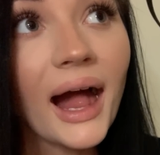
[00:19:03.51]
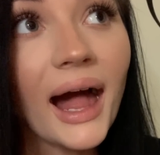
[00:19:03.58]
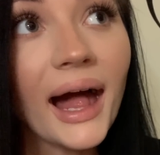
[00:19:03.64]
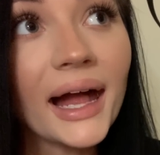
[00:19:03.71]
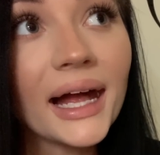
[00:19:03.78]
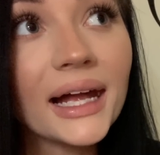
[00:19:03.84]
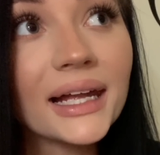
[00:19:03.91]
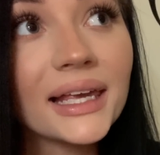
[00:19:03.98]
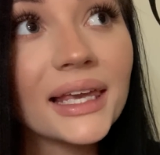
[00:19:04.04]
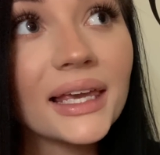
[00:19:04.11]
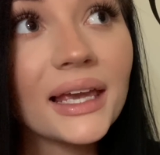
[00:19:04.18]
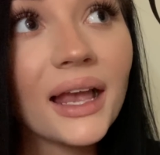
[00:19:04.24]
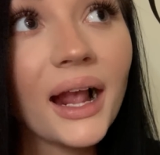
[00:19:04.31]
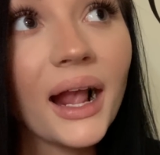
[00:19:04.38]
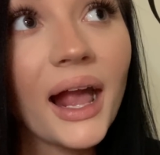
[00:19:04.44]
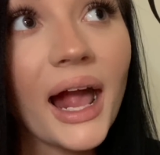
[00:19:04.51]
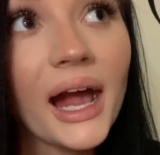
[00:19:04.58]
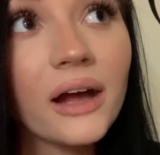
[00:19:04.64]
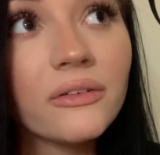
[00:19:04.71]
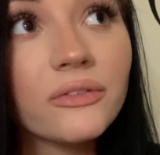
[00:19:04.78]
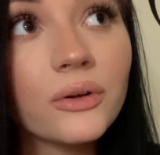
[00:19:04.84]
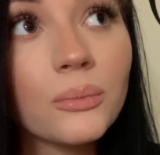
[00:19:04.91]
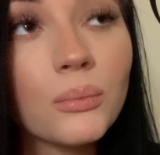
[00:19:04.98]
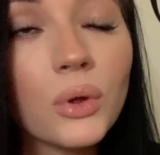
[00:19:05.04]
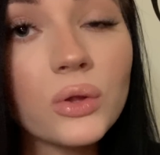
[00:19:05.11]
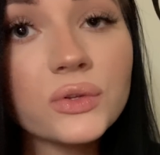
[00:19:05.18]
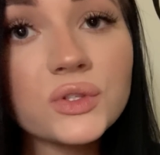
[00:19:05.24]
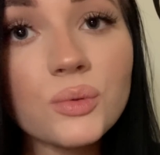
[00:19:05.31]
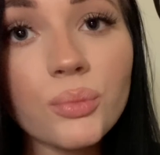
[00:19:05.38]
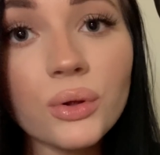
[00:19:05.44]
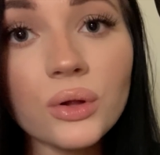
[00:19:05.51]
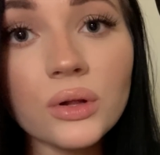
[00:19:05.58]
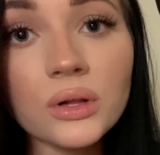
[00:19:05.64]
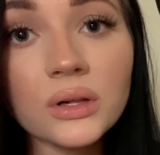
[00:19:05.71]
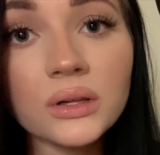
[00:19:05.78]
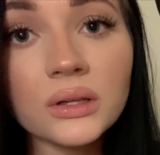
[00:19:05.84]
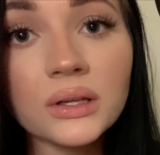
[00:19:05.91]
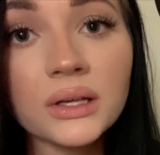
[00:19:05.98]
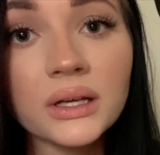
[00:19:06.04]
I have multiple